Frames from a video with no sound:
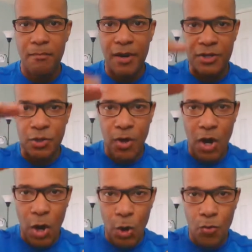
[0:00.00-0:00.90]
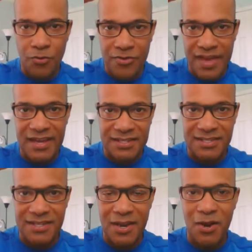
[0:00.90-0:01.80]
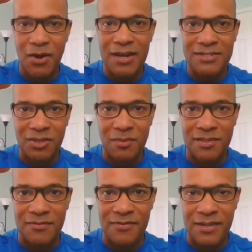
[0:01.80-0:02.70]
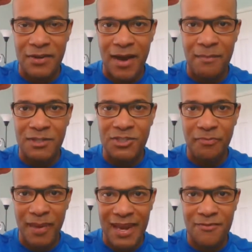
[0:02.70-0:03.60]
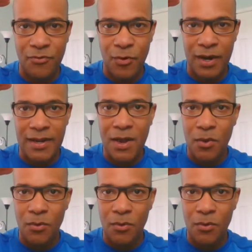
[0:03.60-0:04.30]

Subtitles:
but you owe this in terms of how much you've paid for it,